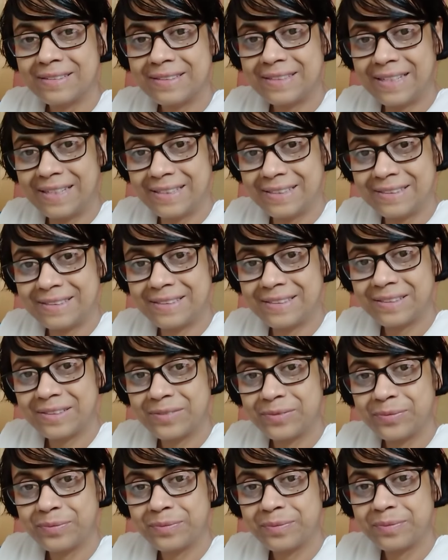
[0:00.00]
that
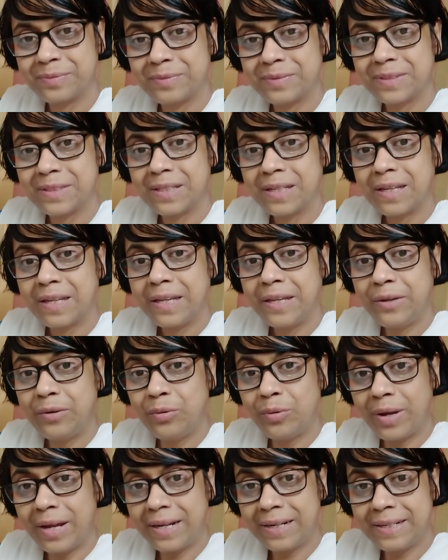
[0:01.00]

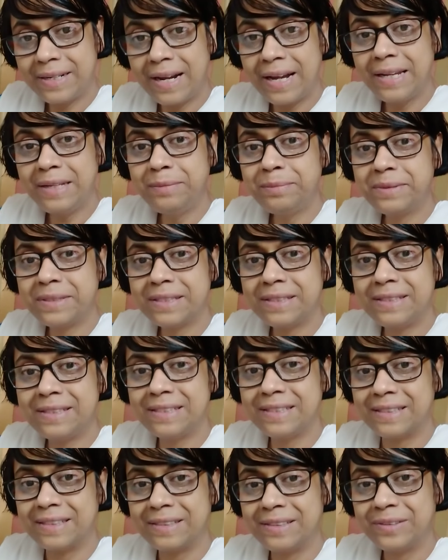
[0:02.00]
you arrived
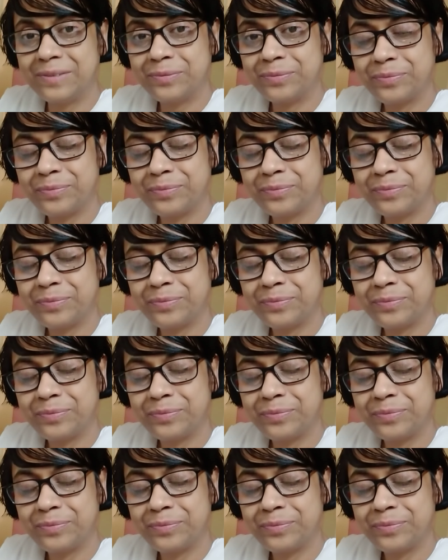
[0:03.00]
there